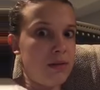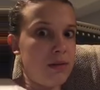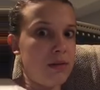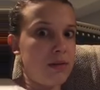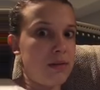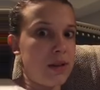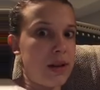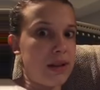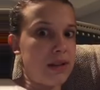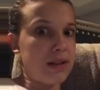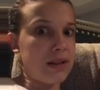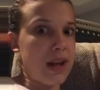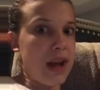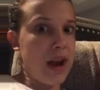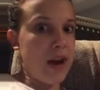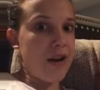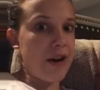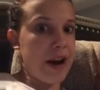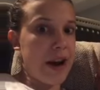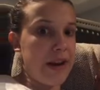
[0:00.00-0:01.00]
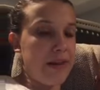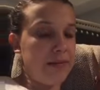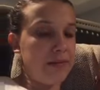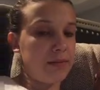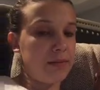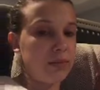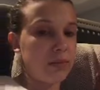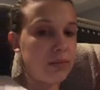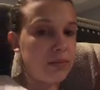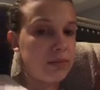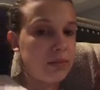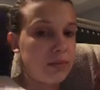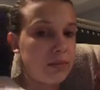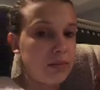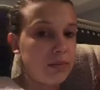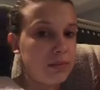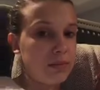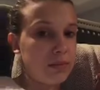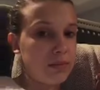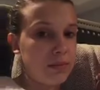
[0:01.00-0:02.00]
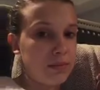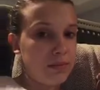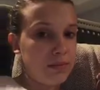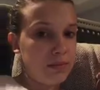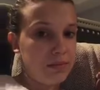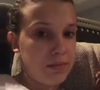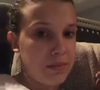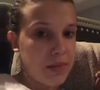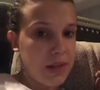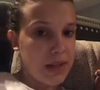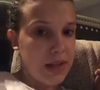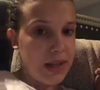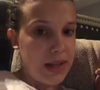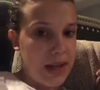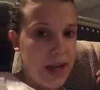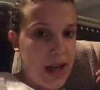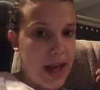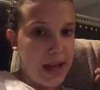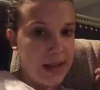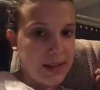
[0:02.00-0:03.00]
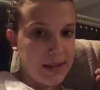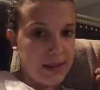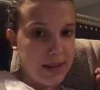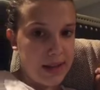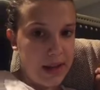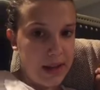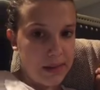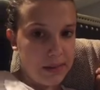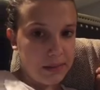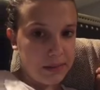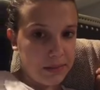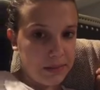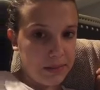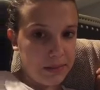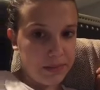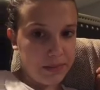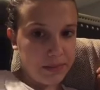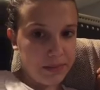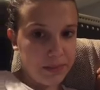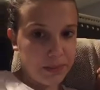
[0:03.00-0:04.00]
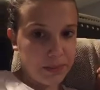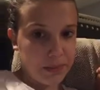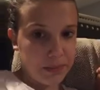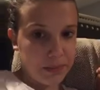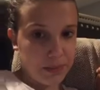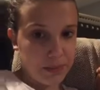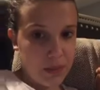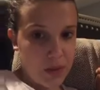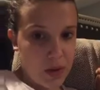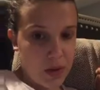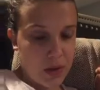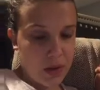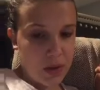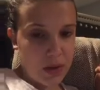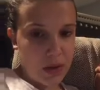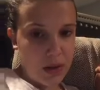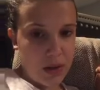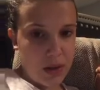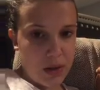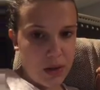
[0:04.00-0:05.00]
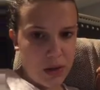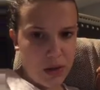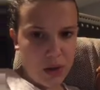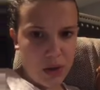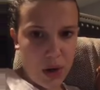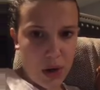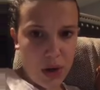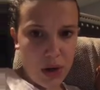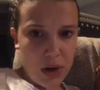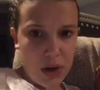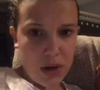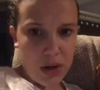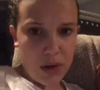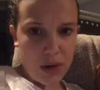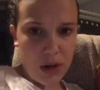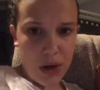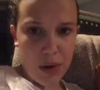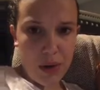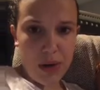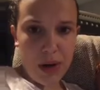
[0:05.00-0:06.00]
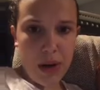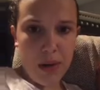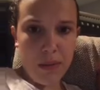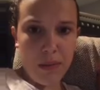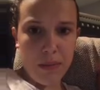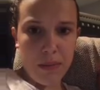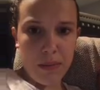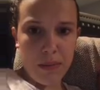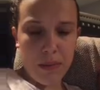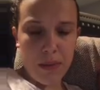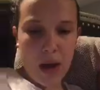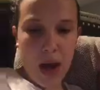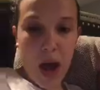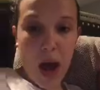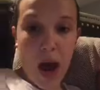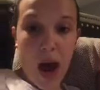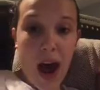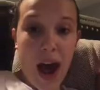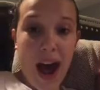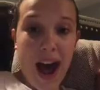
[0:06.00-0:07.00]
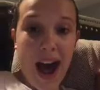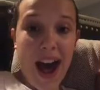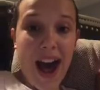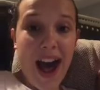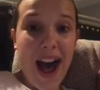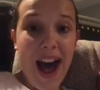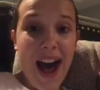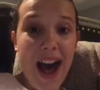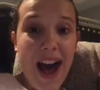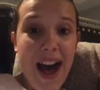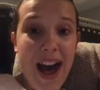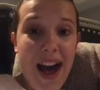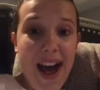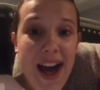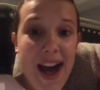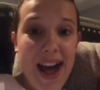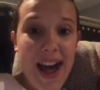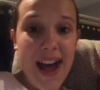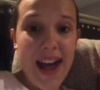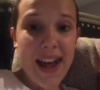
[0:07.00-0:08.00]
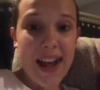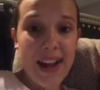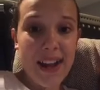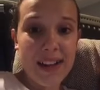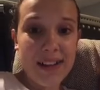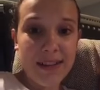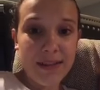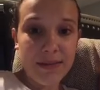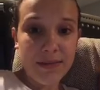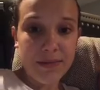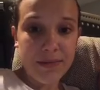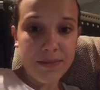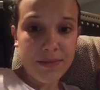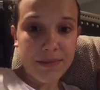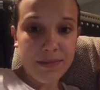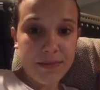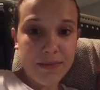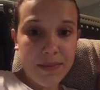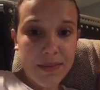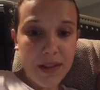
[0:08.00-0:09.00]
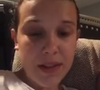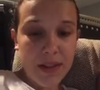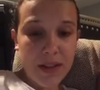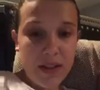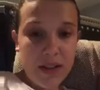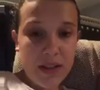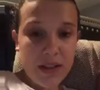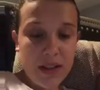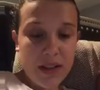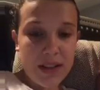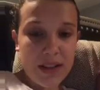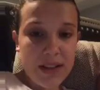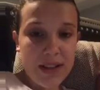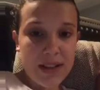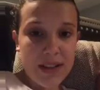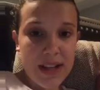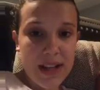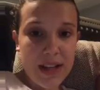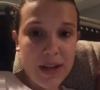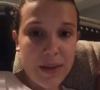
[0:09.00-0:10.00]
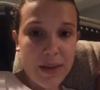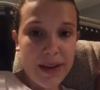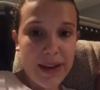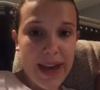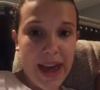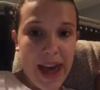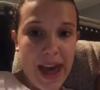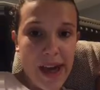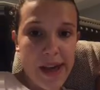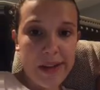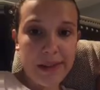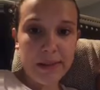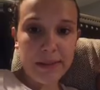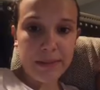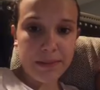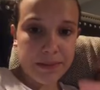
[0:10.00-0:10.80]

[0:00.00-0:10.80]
That's scary. Is that that? capacity. Oh. John, Jonah, hi! Good to see you again.